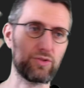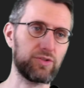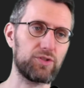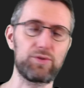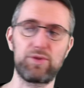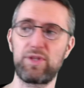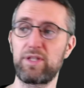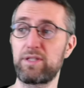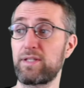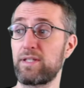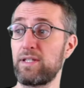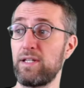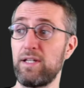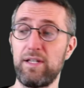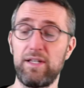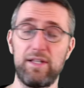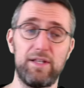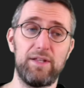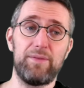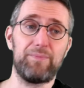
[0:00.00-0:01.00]
So that's
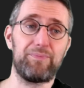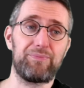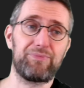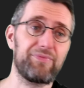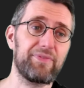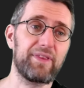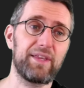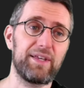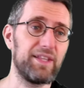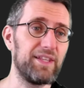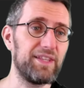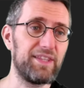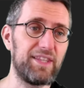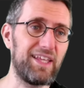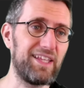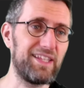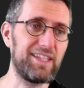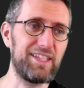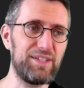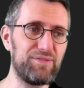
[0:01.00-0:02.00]

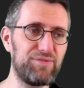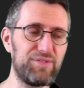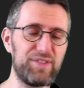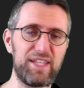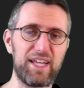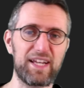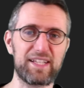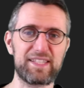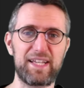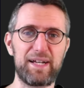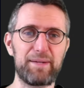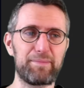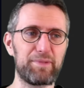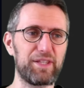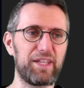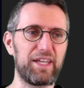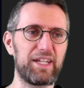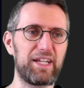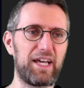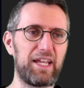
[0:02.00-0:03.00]
even the example
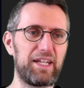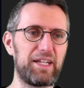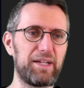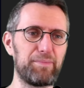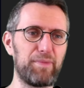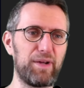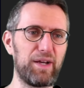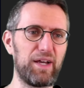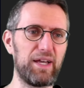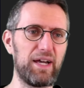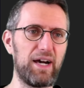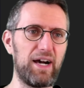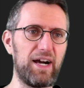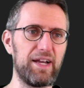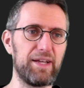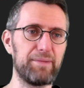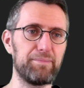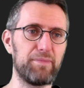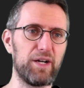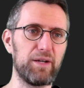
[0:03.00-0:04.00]
that I had
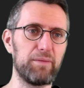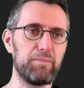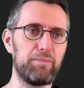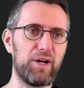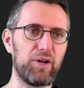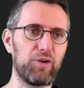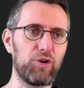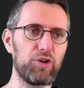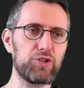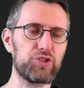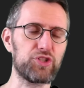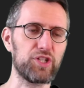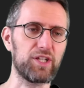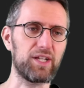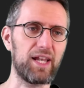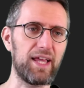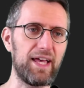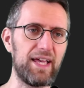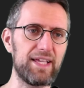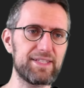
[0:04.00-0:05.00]
in my biology
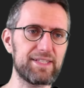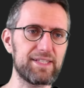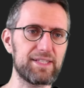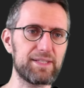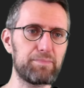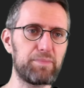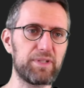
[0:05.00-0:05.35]
classes.